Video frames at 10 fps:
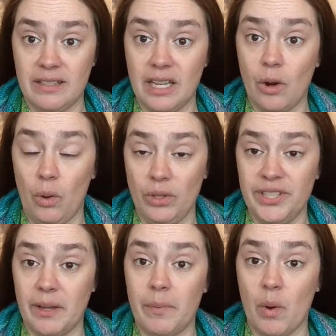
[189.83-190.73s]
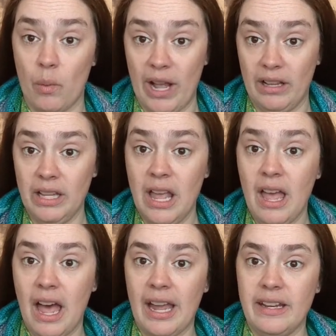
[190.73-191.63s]
It holds up well.
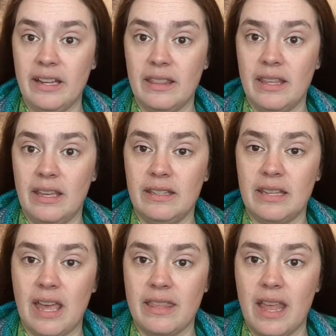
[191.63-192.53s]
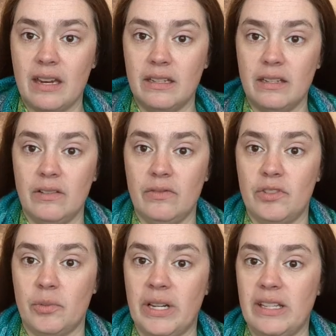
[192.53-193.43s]
I knit this at the end of
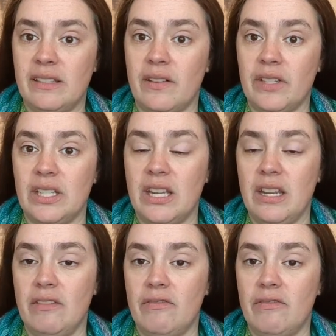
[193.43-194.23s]
2017,